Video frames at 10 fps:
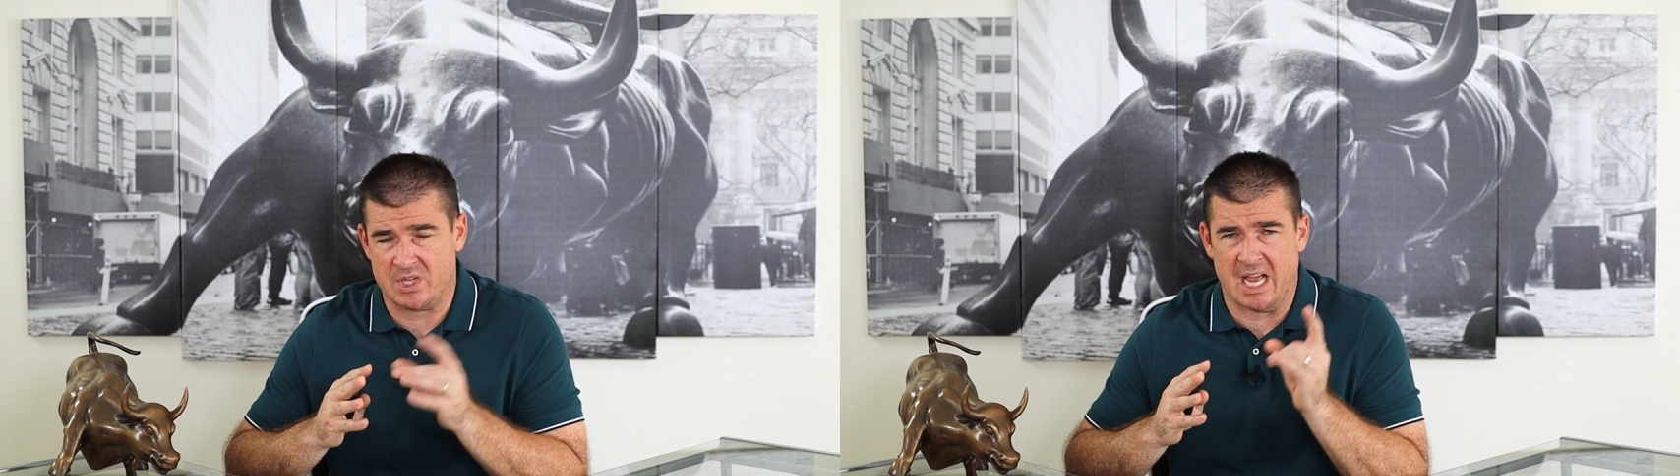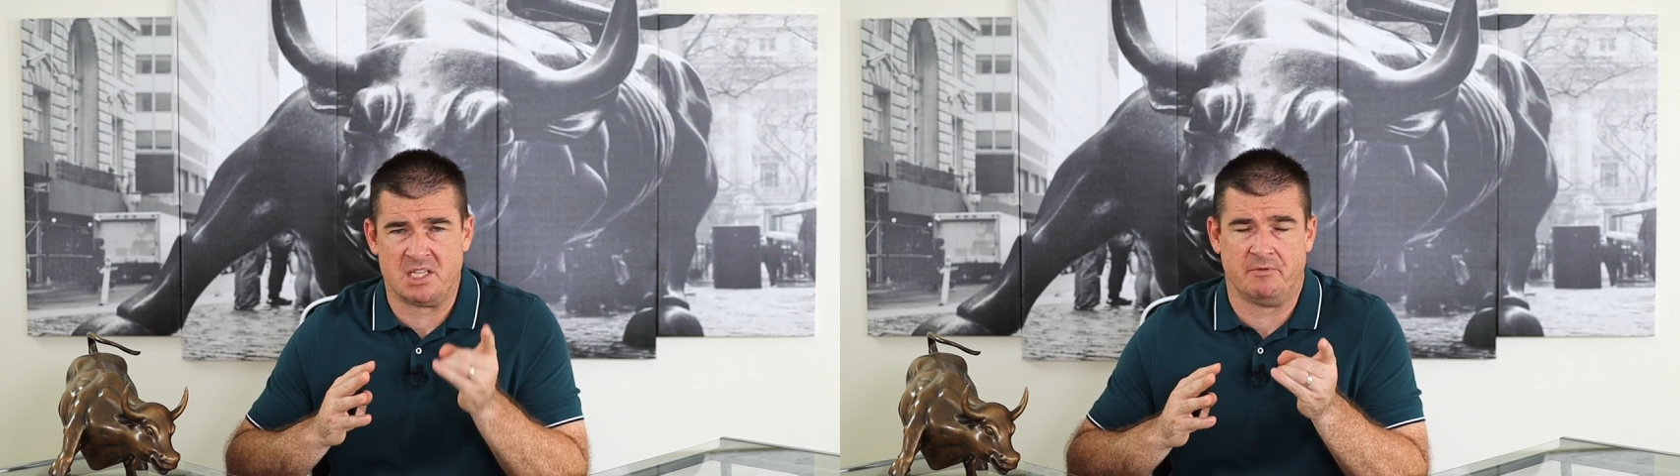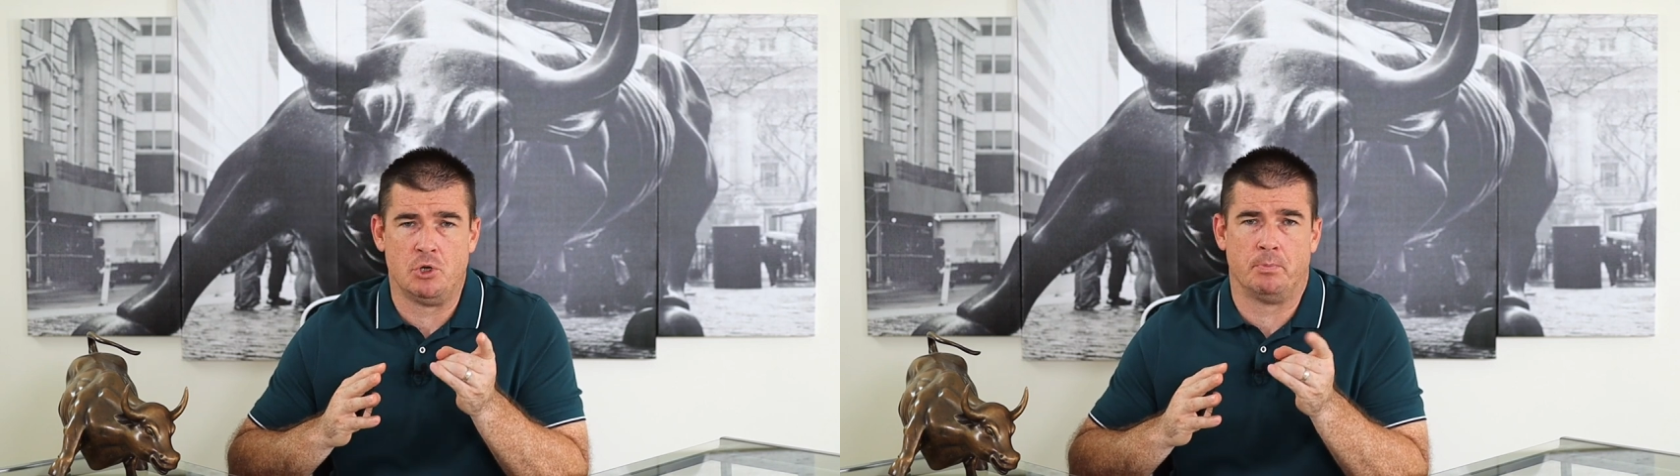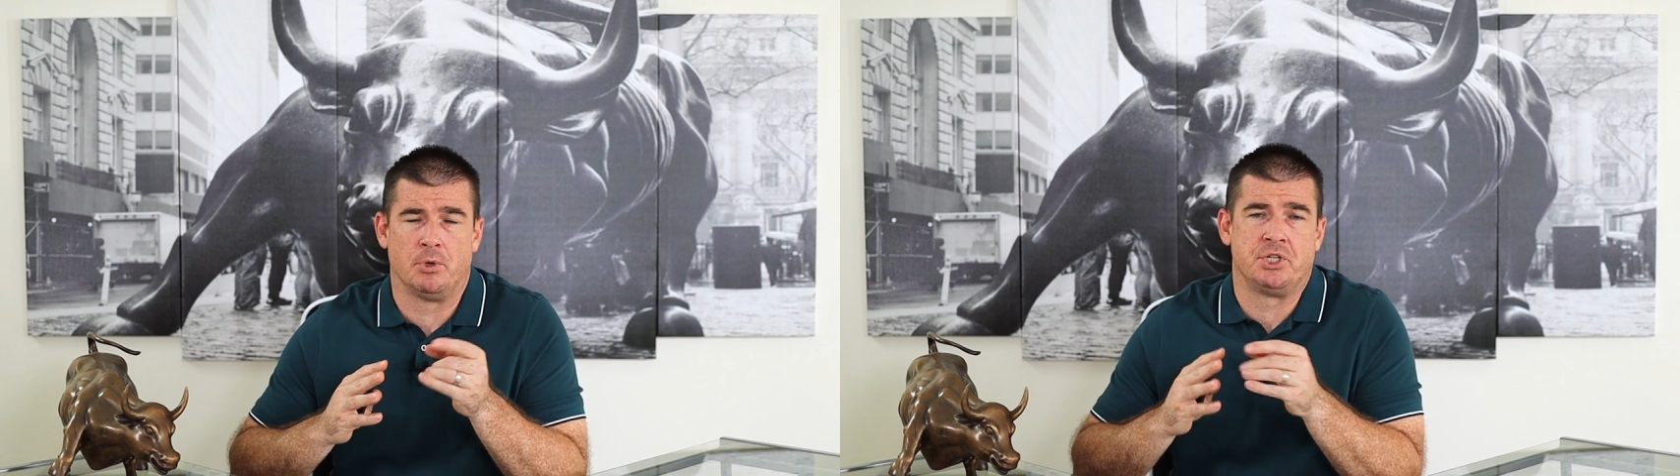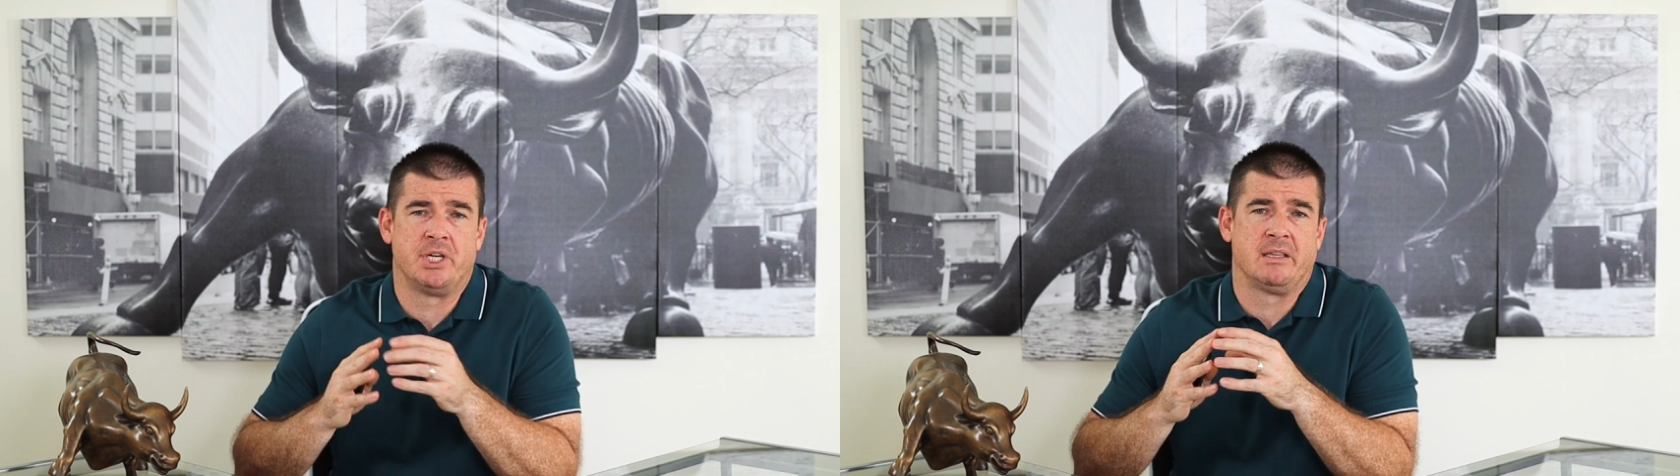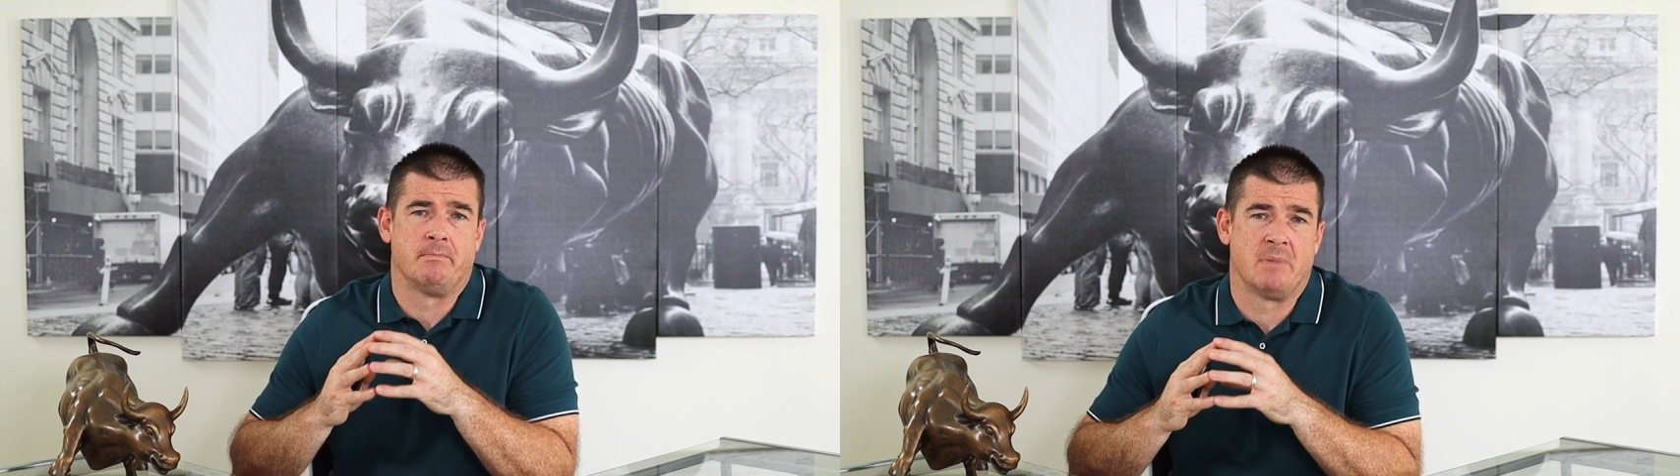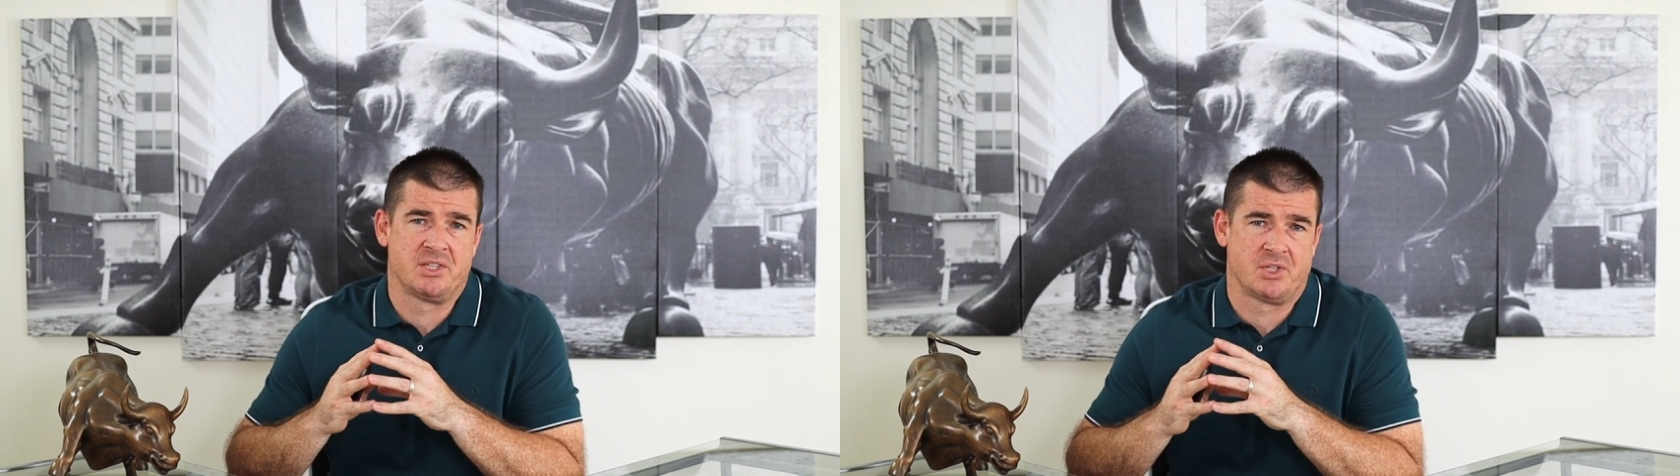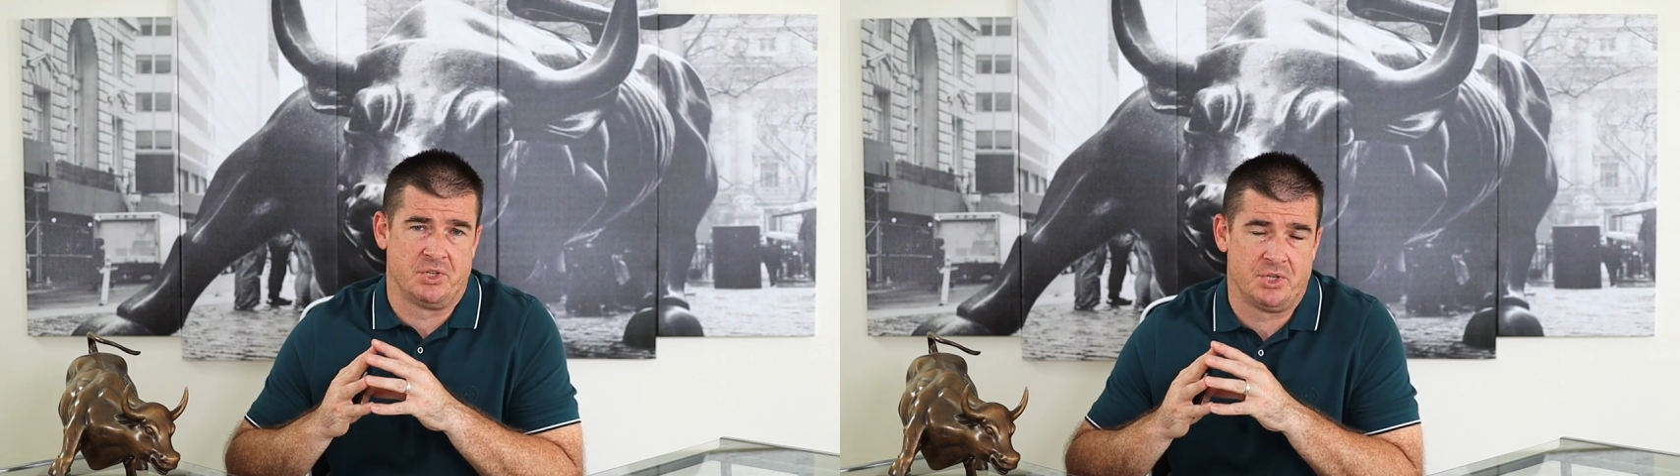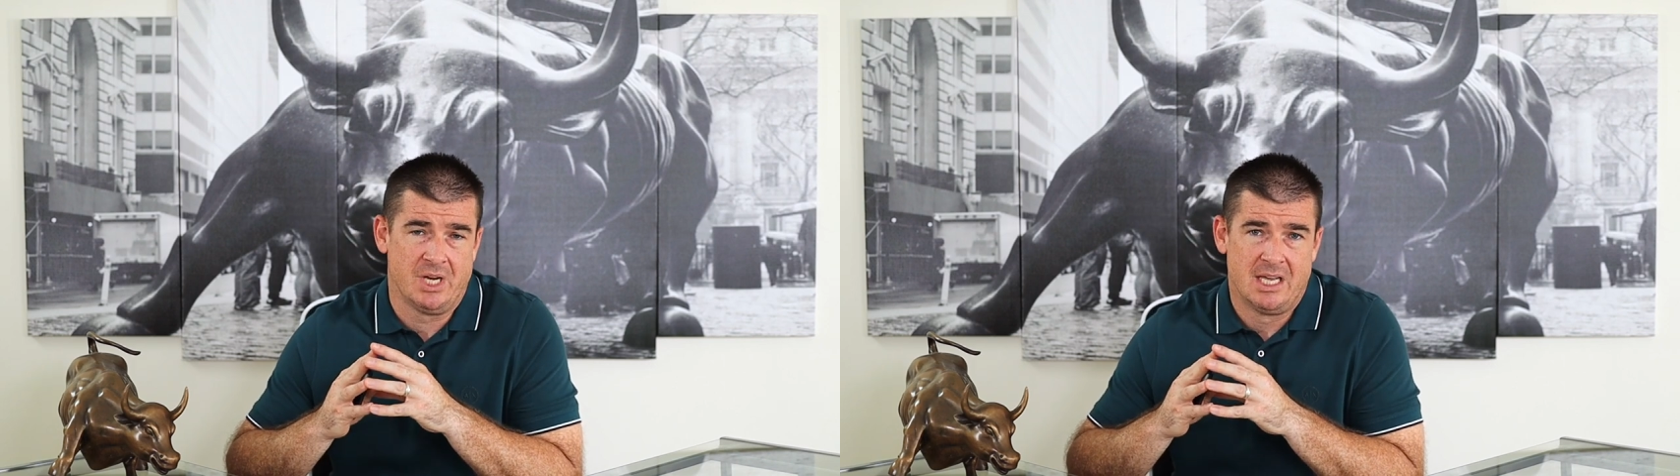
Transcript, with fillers: Guys, if you appreciate the message,